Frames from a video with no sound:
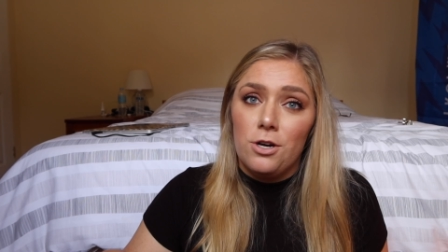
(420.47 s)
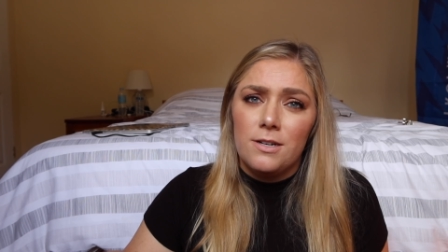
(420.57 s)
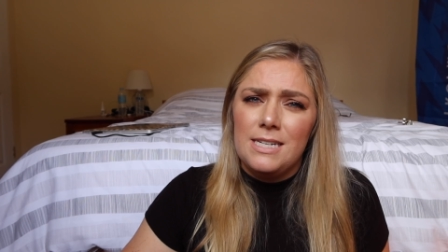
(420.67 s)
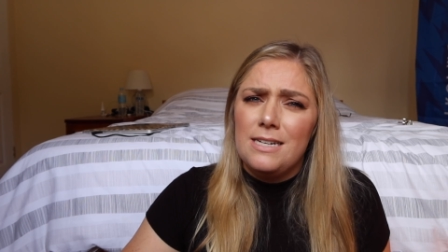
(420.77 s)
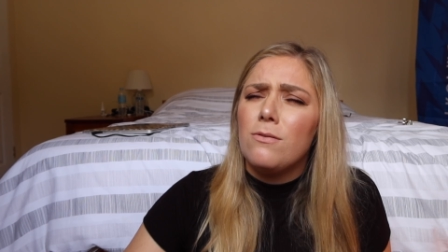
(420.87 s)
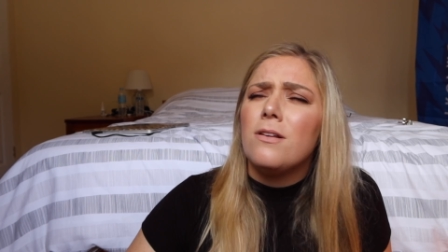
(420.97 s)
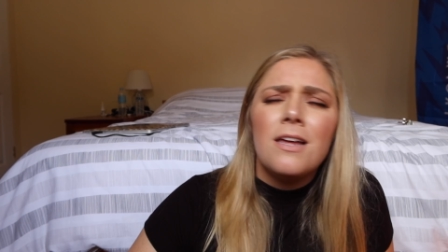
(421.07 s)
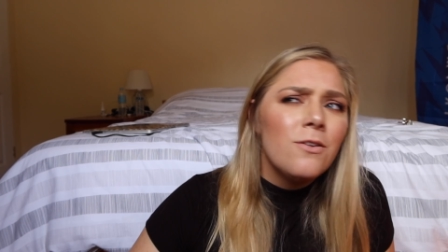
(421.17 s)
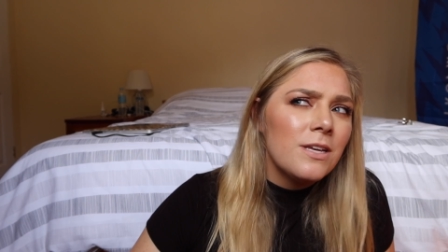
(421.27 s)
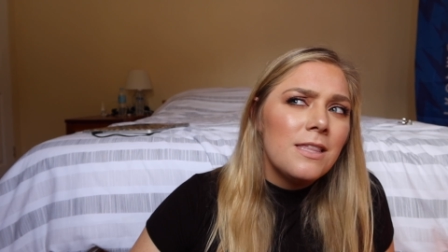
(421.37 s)
sharks eat.
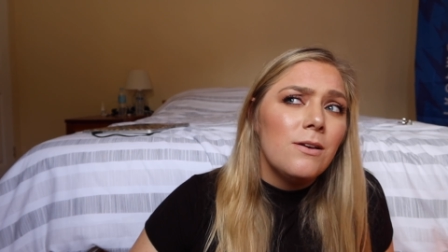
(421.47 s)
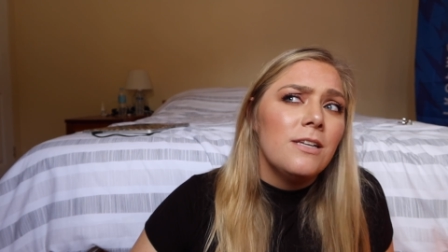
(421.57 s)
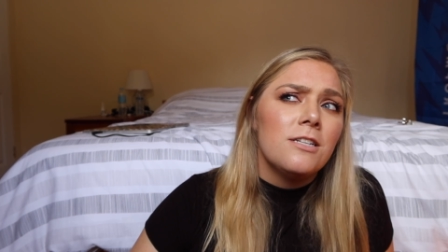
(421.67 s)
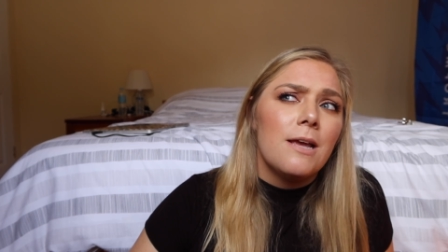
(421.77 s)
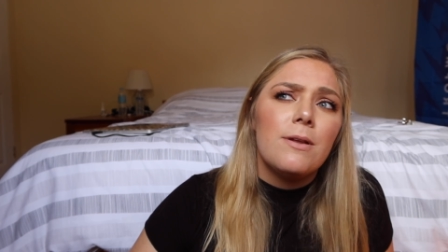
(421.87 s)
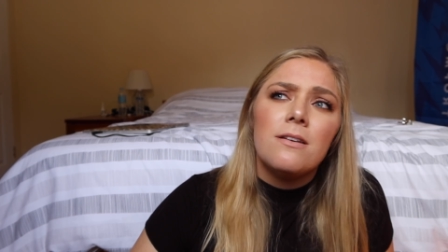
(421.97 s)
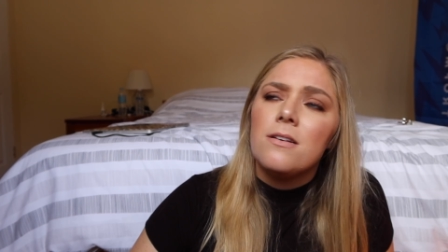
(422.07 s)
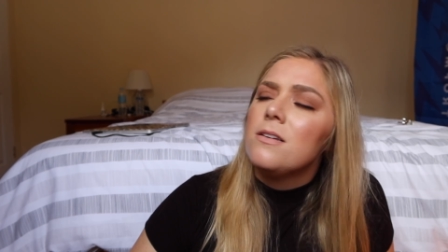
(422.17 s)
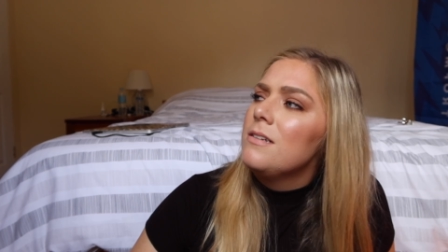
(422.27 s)
I don't think they eat salmon.